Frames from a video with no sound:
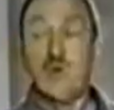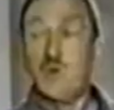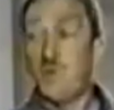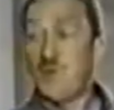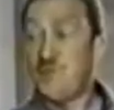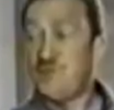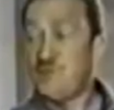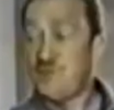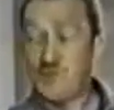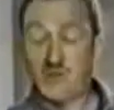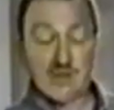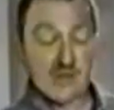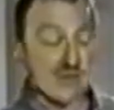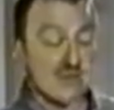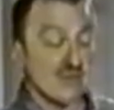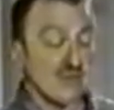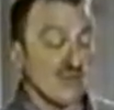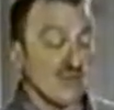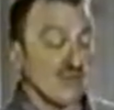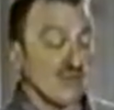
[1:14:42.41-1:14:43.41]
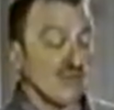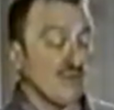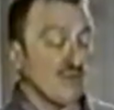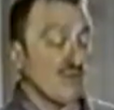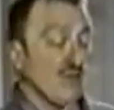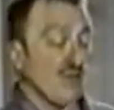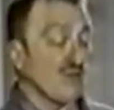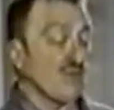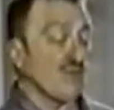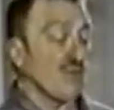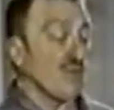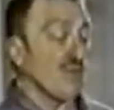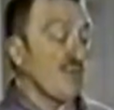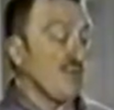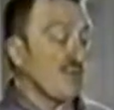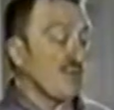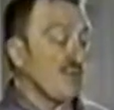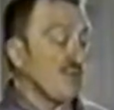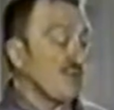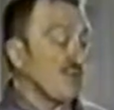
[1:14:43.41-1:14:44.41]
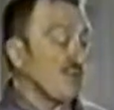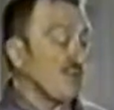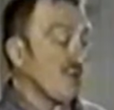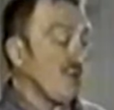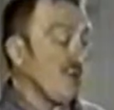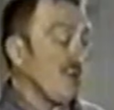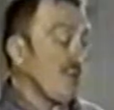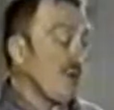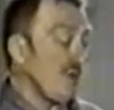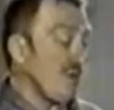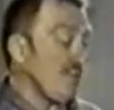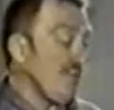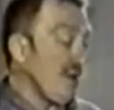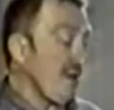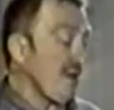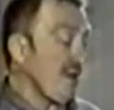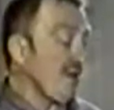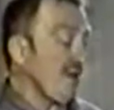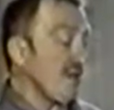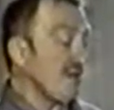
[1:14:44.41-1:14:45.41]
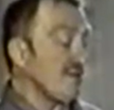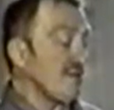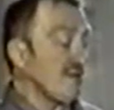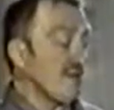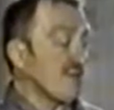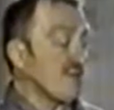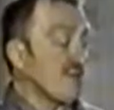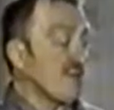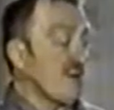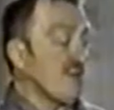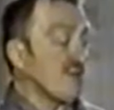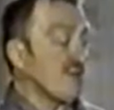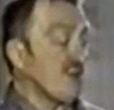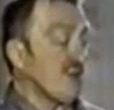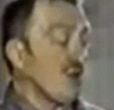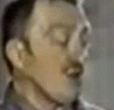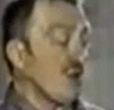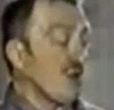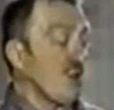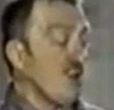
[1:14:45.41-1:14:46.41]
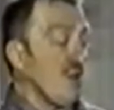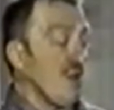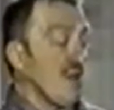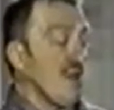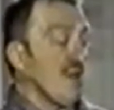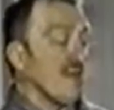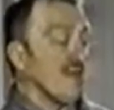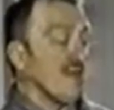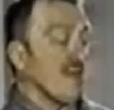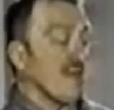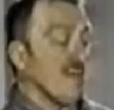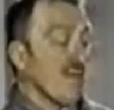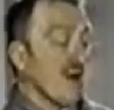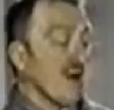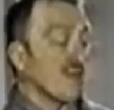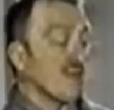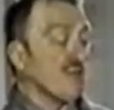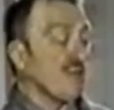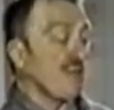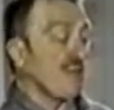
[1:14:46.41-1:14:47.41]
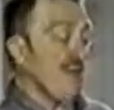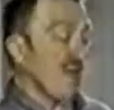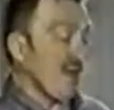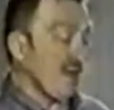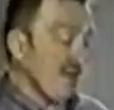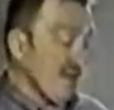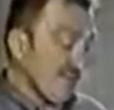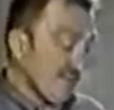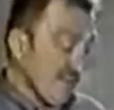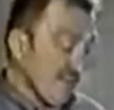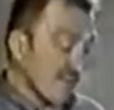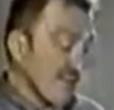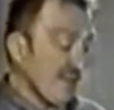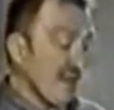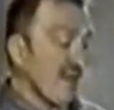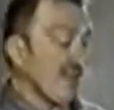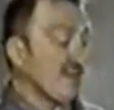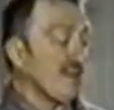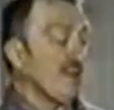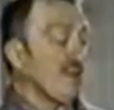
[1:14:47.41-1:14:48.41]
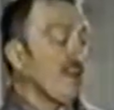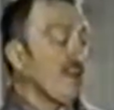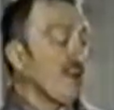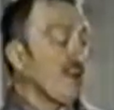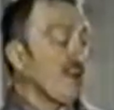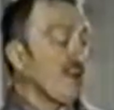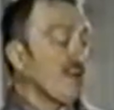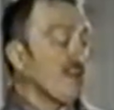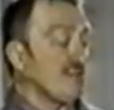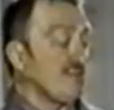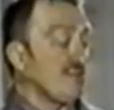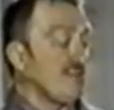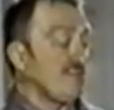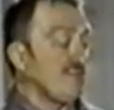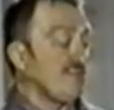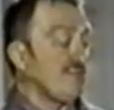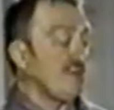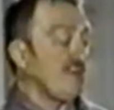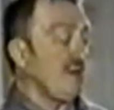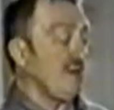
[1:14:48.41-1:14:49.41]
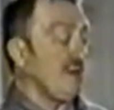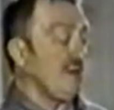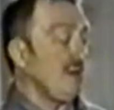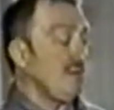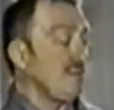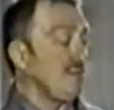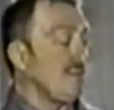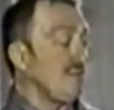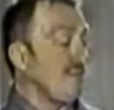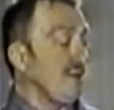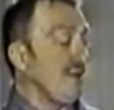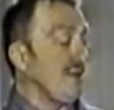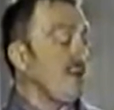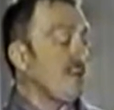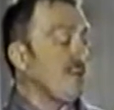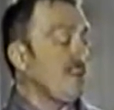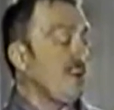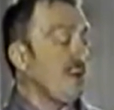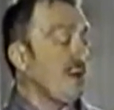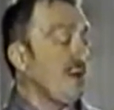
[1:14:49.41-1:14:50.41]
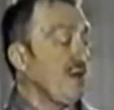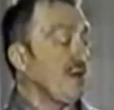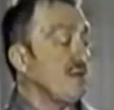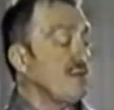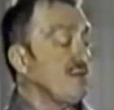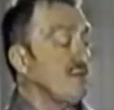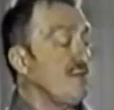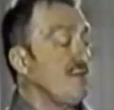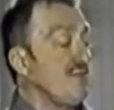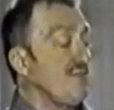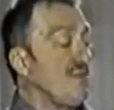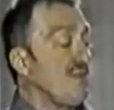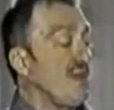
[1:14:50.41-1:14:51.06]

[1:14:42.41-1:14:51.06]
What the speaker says: with a series of successful business meeting several months ago that marked the beginning of this lengthy regressive experience.